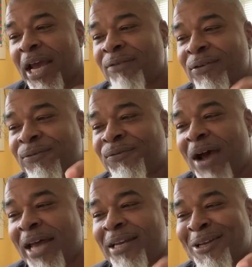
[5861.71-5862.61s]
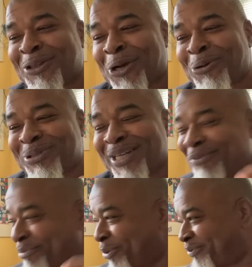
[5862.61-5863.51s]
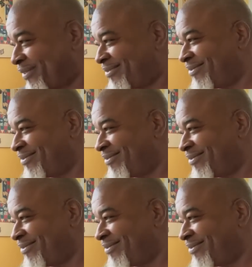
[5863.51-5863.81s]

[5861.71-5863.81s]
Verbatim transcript: every Friday the 13th movie.